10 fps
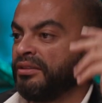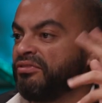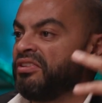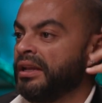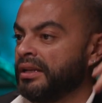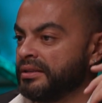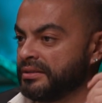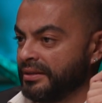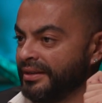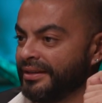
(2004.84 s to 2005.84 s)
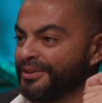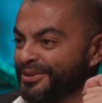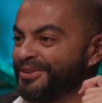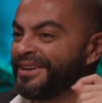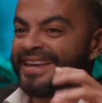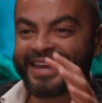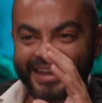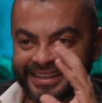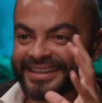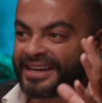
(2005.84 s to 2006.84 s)
Finland.
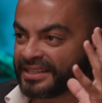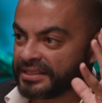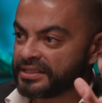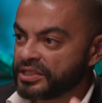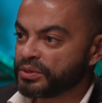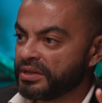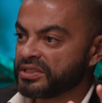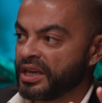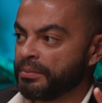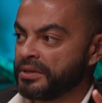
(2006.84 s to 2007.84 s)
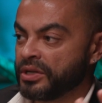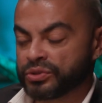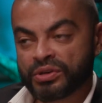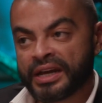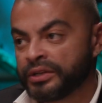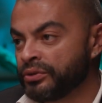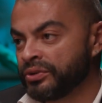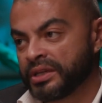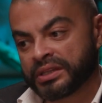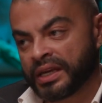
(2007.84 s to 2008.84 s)
This is what's happening. So I
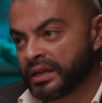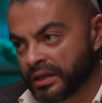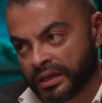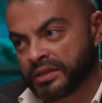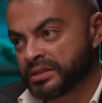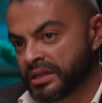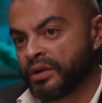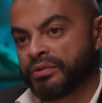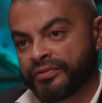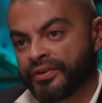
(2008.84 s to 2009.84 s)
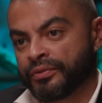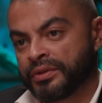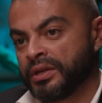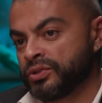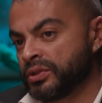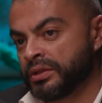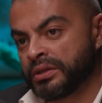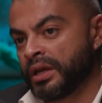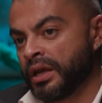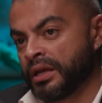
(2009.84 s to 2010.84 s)
know the tech is our
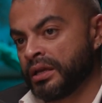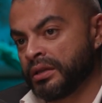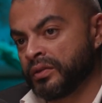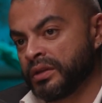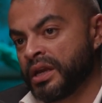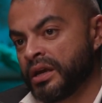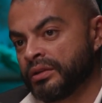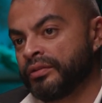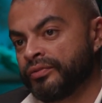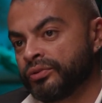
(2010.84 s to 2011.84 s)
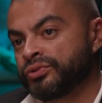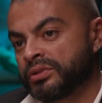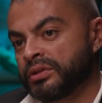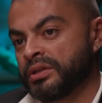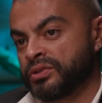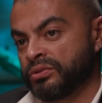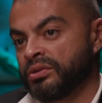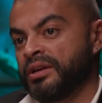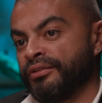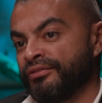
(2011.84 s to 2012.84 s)
foundation, and the future is
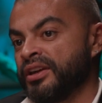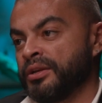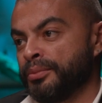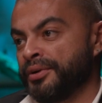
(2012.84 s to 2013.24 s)
looking very